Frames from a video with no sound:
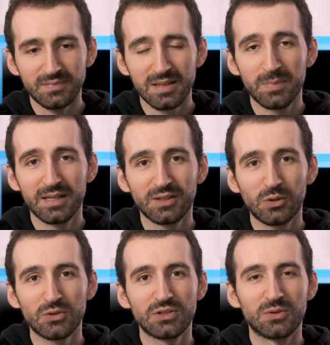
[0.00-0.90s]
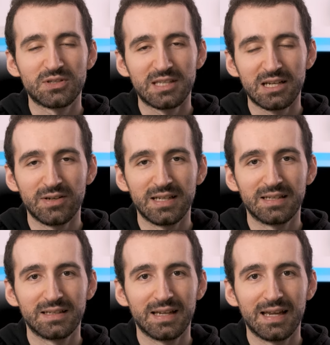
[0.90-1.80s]
but also
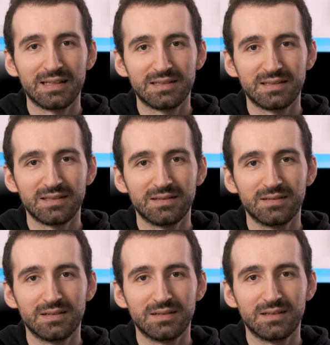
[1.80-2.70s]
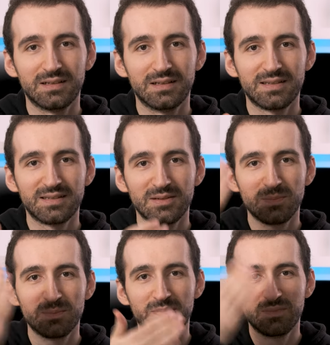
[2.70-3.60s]
staring at uh,
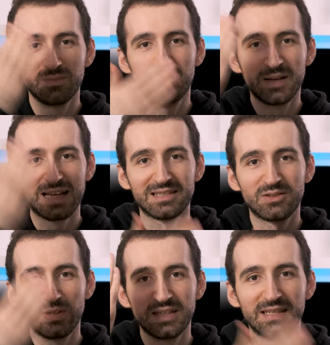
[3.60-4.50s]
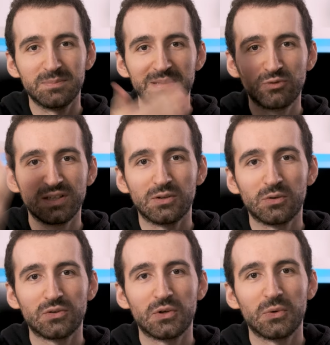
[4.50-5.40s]
some black screen in between
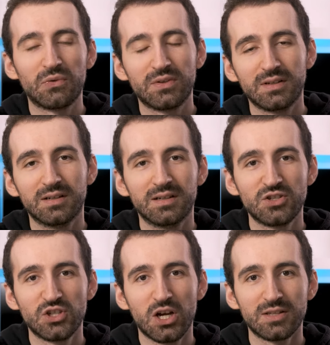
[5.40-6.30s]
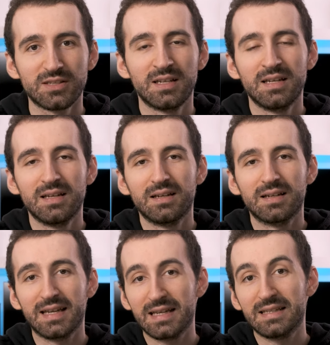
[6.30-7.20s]
all those uh, shots
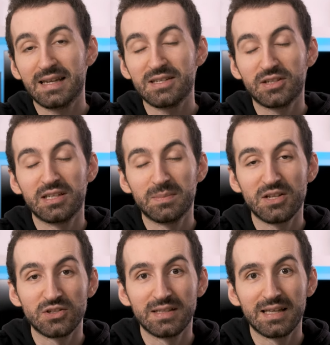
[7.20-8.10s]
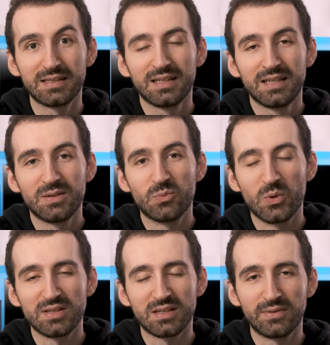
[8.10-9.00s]
and as you can imagine that
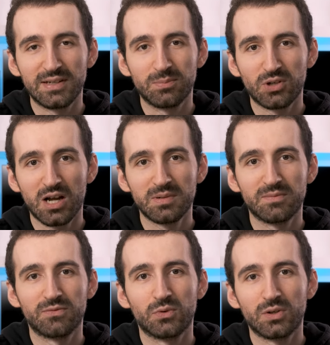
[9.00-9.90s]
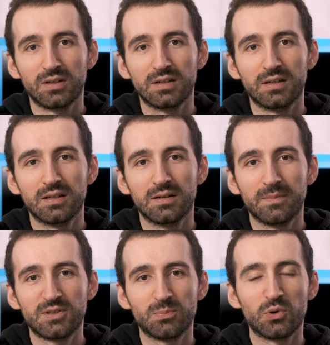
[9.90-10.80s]
was a real problem for
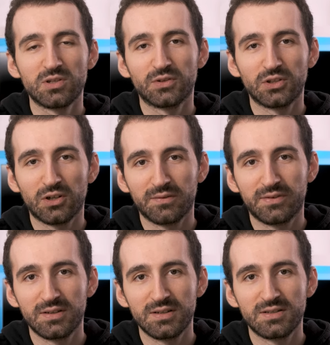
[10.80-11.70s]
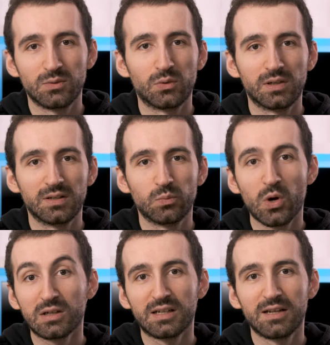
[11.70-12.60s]
uh, sports photographers or
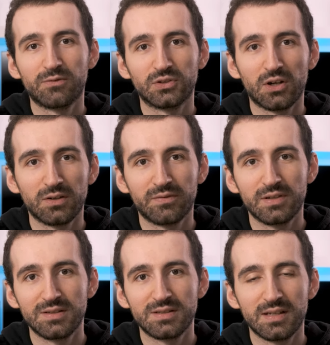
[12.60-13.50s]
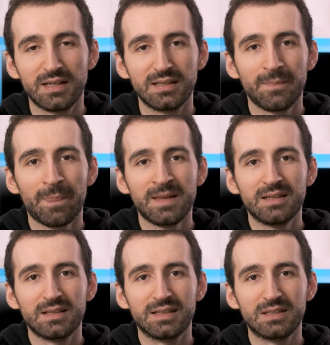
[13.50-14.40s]
wildlife photographers and
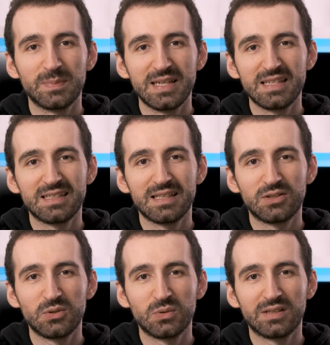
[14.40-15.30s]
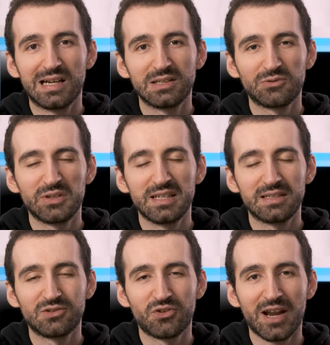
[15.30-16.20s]
it means that you can't really
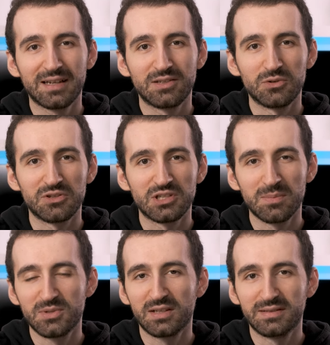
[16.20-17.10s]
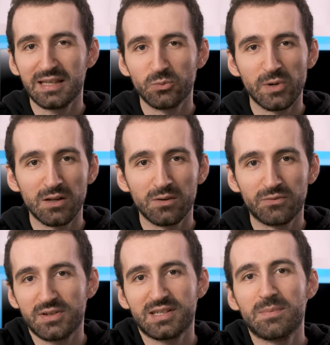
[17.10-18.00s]
track your subject that well
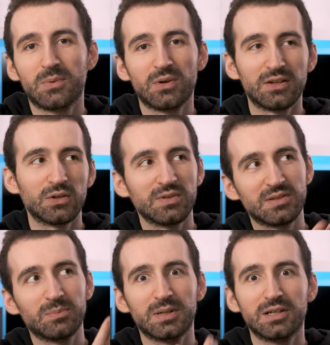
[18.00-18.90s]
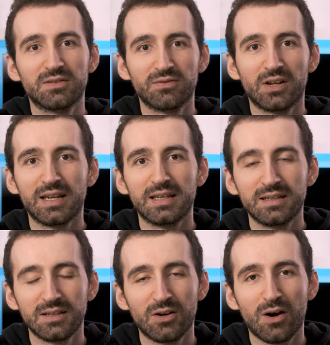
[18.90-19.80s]
for example I don't know it's a bird
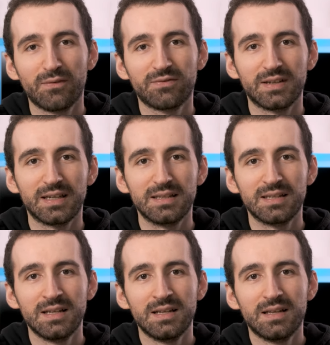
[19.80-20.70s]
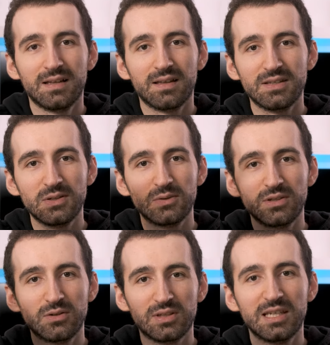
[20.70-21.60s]
flying off and you,
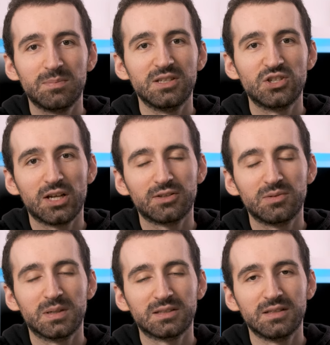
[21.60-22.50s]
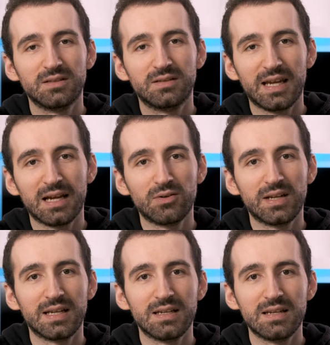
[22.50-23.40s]
you keep the shutter button
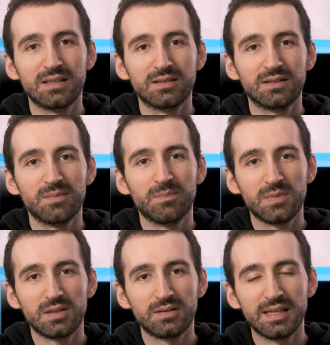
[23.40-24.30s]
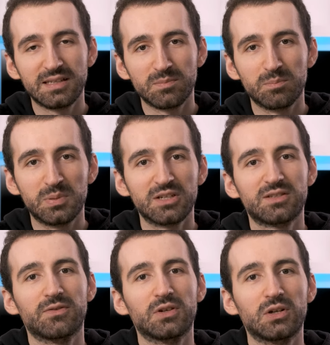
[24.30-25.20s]
down and uh, take some
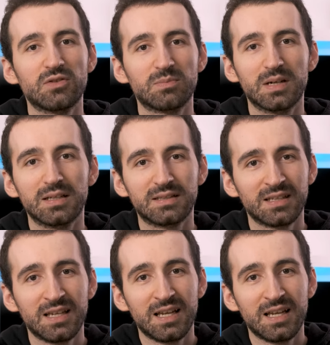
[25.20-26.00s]
burst photos, but